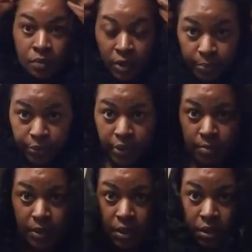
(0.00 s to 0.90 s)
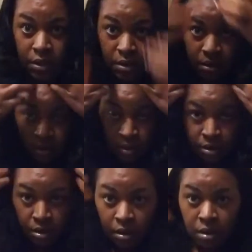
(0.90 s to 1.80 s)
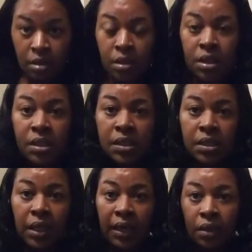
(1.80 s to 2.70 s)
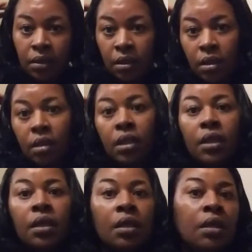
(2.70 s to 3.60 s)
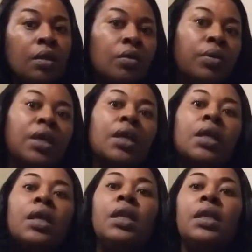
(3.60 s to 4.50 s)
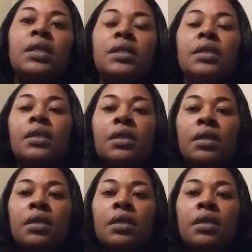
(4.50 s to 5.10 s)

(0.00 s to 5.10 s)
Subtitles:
But pretty much, this is like a quick heatless